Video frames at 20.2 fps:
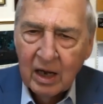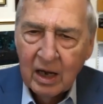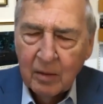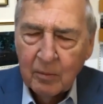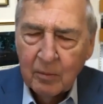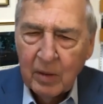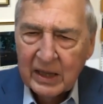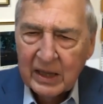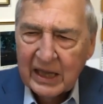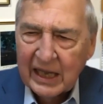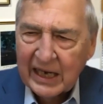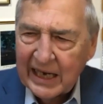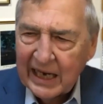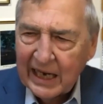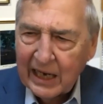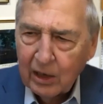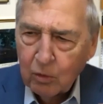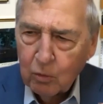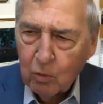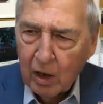but the
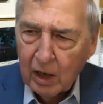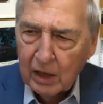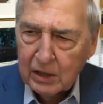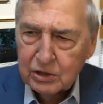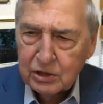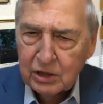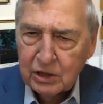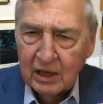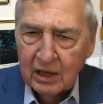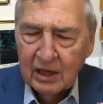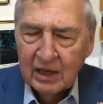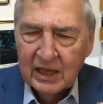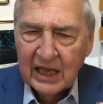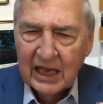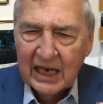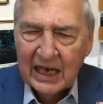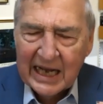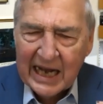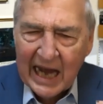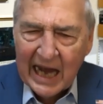deal was the
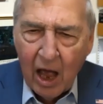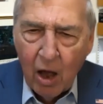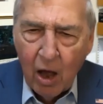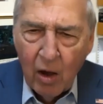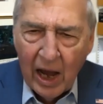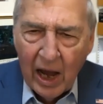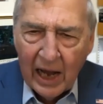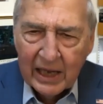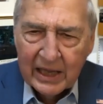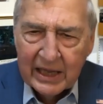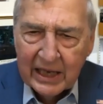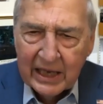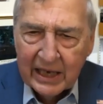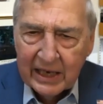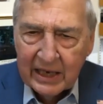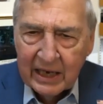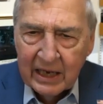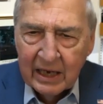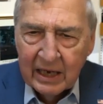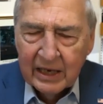Liao had
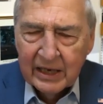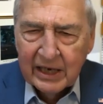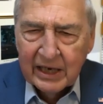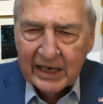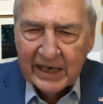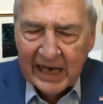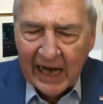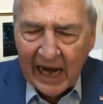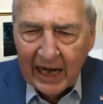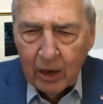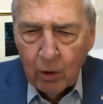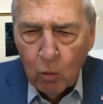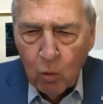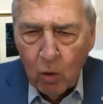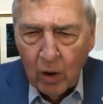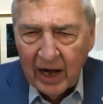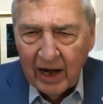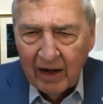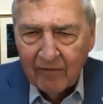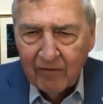then to take
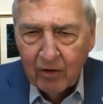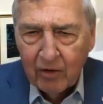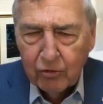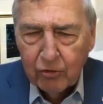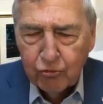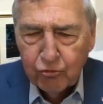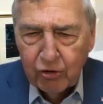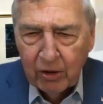whatever